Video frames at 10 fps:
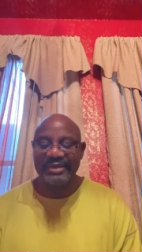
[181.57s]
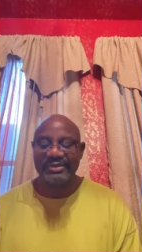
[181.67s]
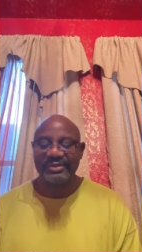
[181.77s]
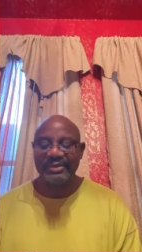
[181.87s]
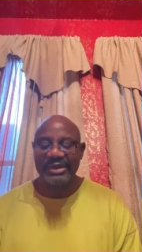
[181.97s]

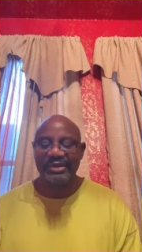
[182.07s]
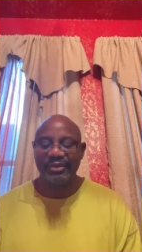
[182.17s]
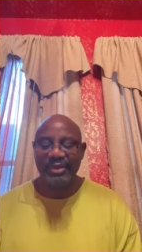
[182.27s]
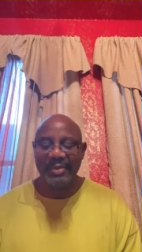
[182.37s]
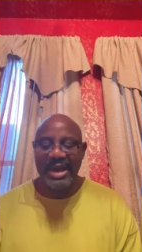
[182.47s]
wanted me
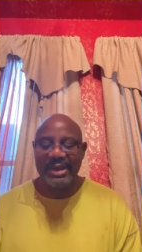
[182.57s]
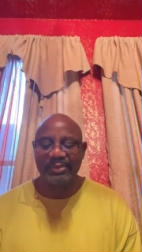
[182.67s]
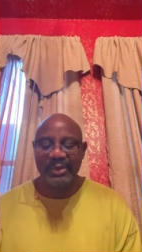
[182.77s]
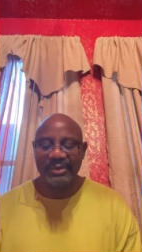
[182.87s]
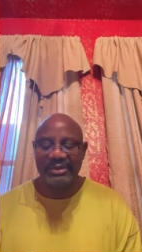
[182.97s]
to
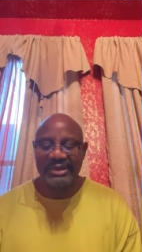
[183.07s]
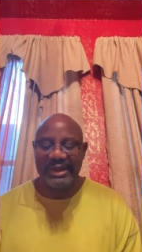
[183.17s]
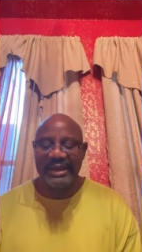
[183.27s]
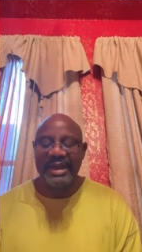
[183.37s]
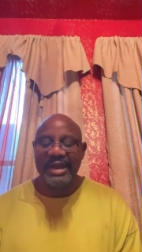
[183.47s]
remind people
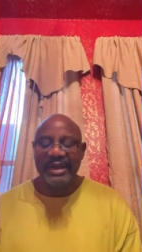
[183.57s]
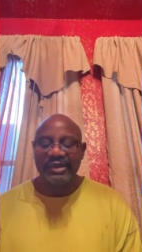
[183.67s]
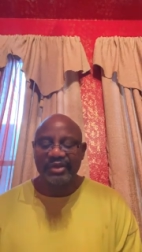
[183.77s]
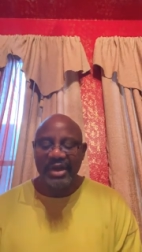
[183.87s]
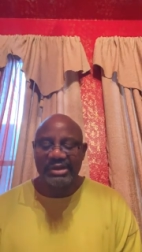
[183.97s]
today,
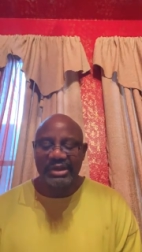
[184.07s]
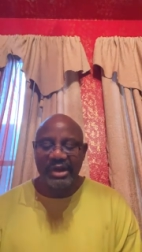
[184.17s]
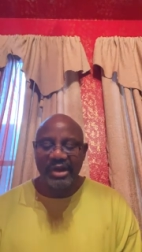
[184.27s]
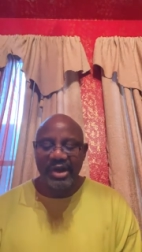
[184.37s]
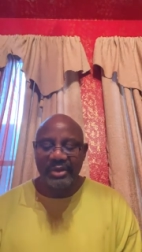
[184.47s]
trust
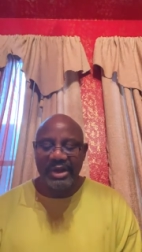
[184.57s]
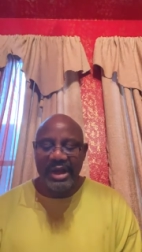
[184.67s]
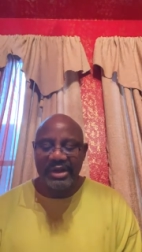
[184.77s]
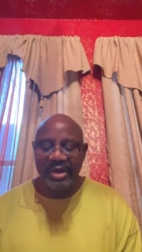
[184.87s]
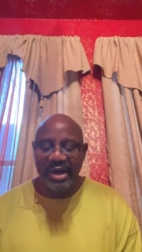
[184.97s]
in the Lord with
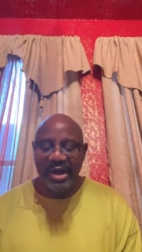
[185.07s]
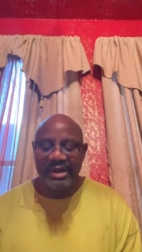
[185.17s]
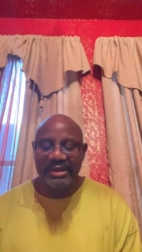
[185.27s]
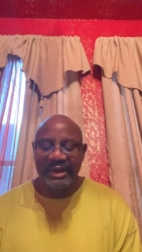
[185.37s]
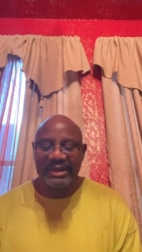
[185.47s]
all your
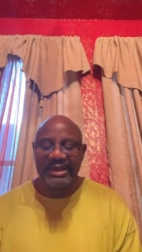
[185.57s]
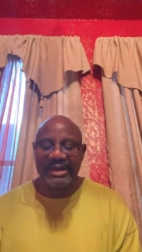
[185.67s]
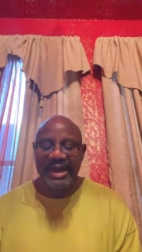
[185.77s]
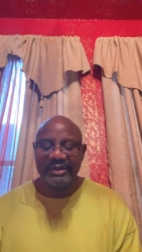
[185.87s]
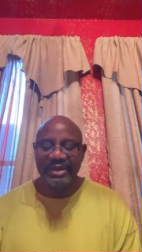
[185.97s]
heart,
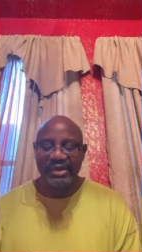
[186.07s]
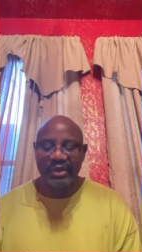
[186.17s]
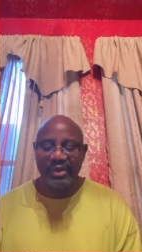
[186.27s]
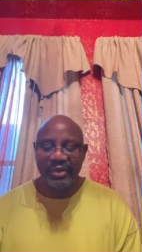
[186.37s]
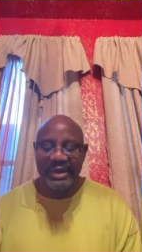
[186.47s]
lean not on
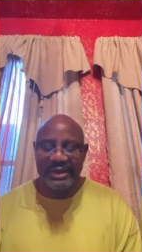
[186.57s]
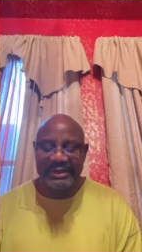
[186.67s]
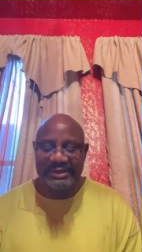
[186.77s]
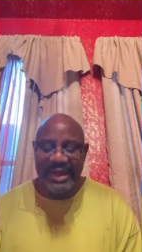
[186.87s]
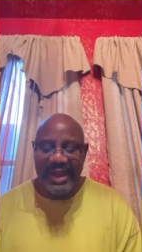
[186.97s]
your own
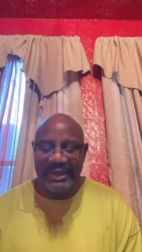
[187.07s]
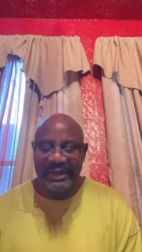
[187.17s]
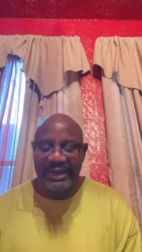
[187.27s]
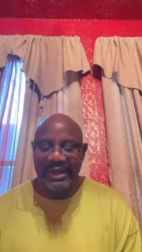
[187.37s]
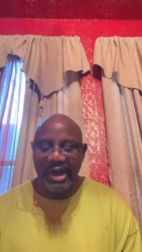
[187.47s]

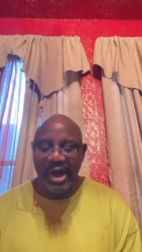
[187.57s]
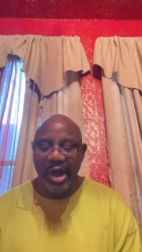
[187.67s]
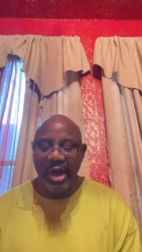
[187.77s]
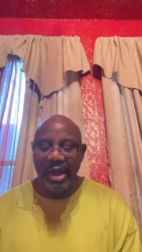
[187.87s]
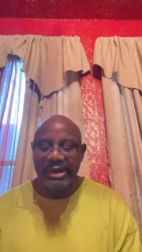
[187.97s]
understanding. In
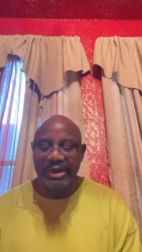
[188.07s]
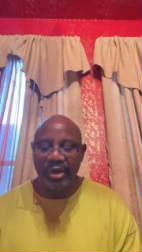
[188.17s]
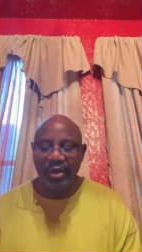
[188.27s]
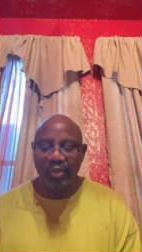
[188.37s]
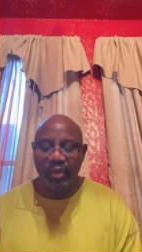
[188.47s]
all
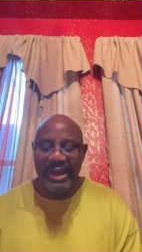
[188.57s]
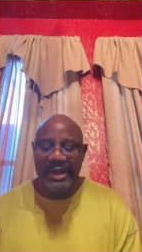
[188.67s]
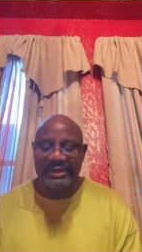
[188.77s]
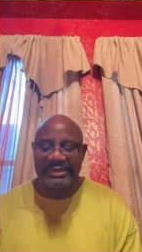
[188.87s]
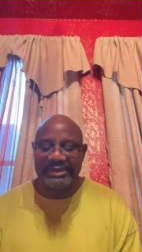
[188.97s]
your
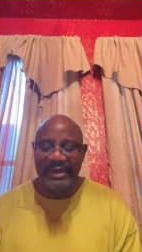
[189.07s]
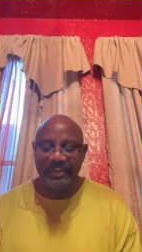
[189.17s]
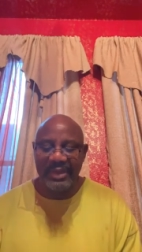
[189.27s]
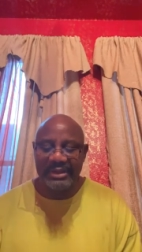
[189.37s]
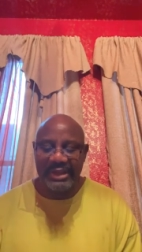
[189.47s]
ways,
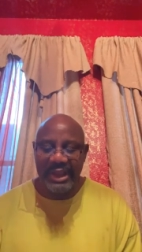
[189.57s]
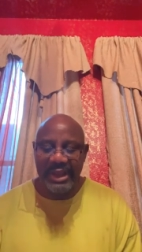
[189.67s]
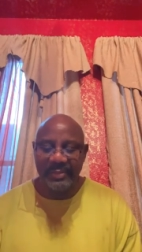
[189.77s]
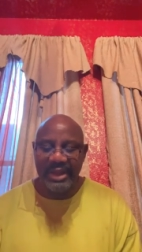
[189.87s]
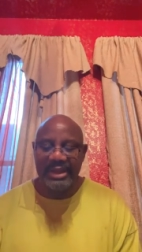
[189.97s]
submit to
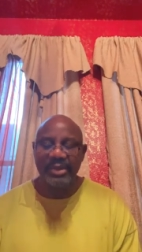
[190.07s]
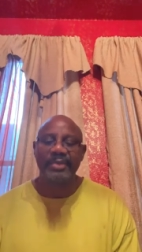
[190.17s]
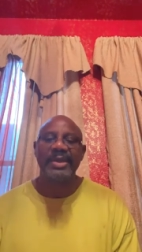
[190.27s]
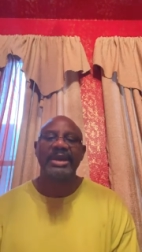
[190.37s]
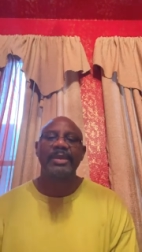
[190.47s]
him and he
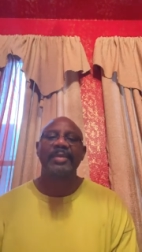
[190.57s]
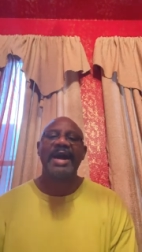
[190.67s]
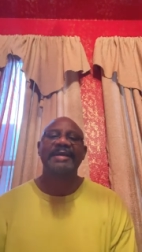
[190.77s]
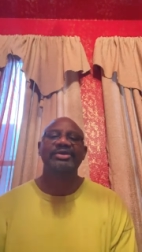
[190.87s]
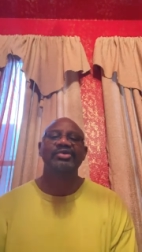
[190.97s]
will make your
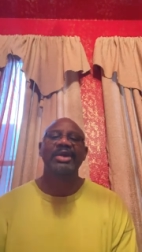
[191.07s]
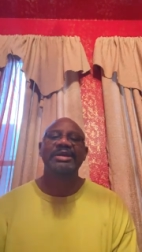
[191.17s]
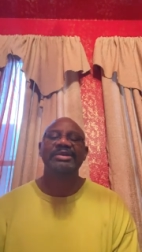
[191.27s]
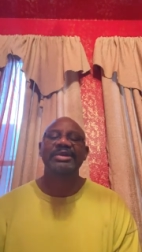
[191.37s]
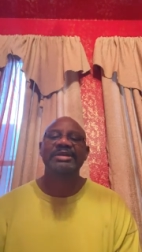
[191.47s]
path
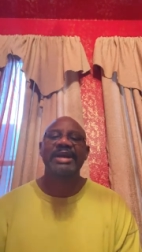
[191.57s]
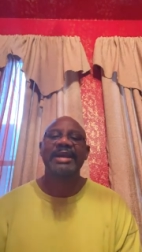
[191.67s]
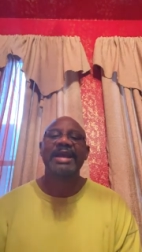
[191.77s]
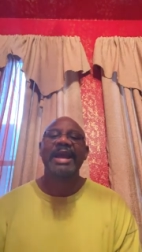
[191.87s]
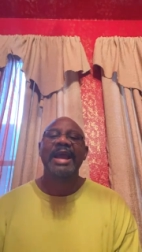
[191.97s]
straight. So he's
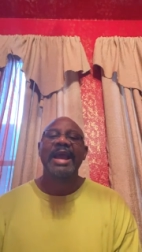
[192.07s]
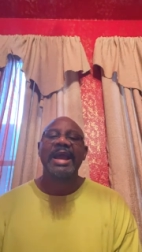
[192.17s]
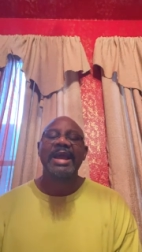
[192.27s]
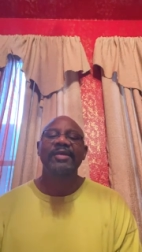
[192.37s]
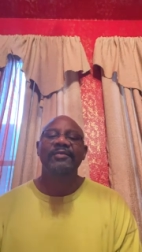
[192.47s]
saying,
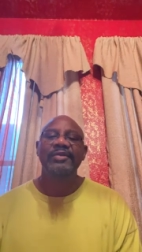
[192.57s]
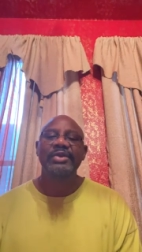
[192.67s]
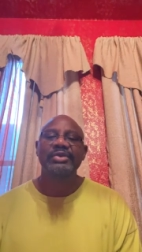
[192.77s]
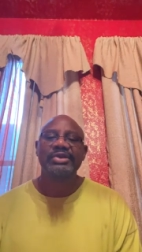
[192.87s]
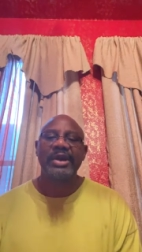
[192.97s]
if
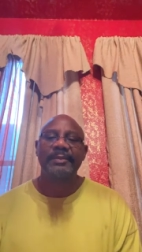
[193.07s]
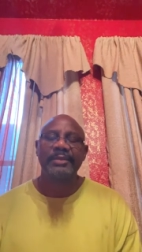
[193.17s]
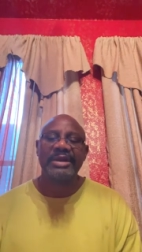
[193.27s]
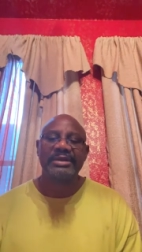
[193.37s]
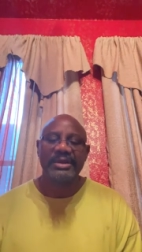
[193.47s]
you
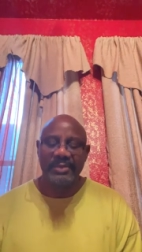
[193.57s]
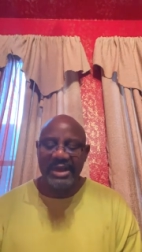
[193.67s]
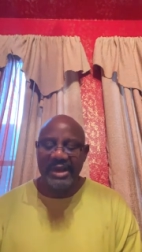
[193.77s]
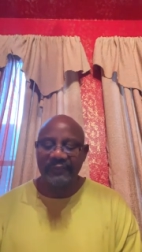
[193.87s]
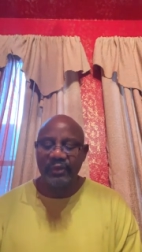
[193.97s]
submit to
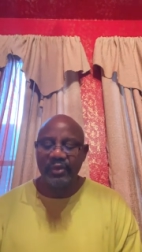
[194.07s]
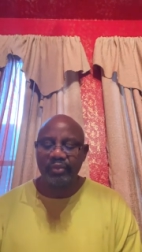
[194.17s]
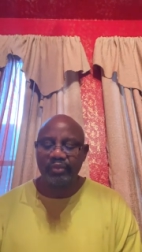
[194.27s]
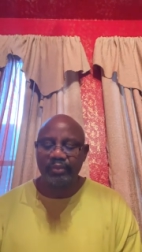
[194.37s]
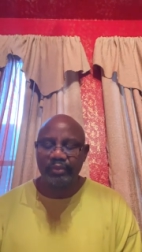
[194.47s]
me, if
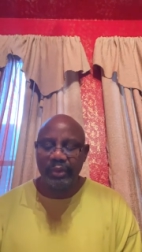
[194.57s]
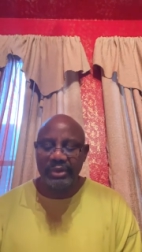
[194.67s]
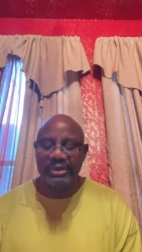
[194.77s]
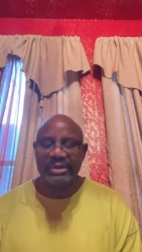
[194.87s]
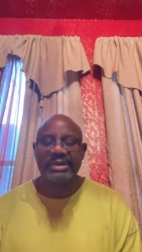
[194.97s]
you
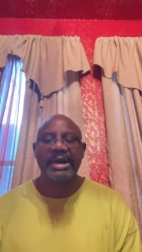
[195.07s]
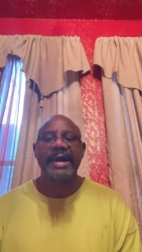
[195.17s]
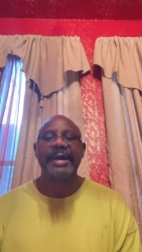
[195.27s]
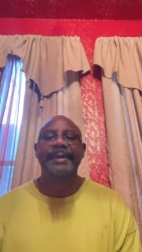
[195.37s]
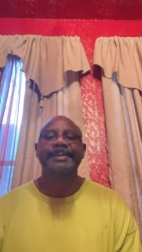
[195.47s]
put,
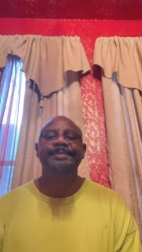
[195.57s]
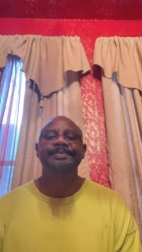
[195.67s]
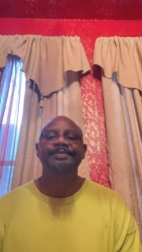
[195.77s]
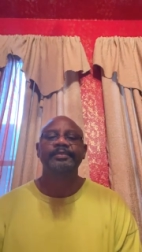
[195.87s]
um,